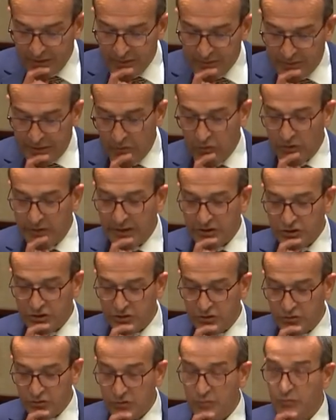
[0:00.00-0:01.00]
they were going to
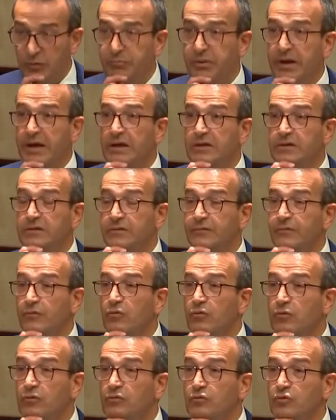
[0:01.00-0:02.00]
actually do some repairs
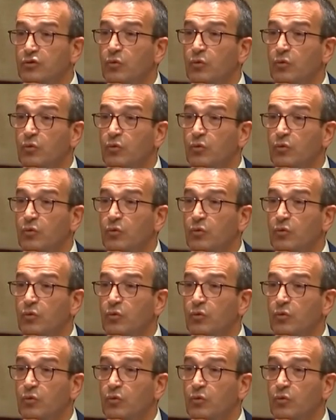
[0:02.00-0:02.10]
for,